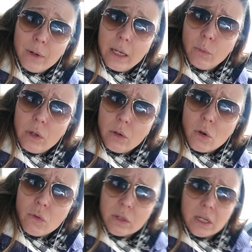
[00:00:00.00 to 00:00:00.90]
right? We would
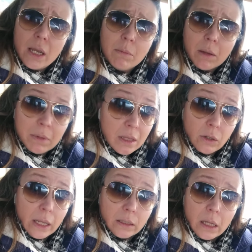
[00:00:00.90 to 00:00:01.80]
know the timing. I mean,
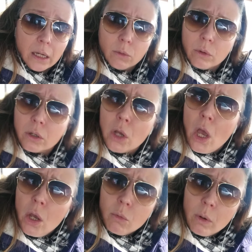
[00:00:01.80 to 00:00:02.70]
they're like clockwork,
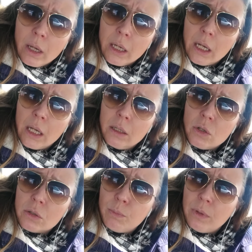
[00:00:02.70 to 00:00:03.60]
right? And
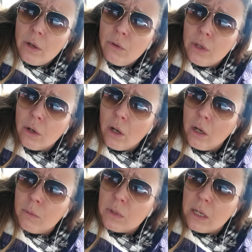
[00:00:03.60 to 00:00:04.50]
just blow their
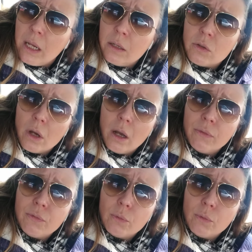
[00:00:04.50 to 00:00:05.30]
arms and heads off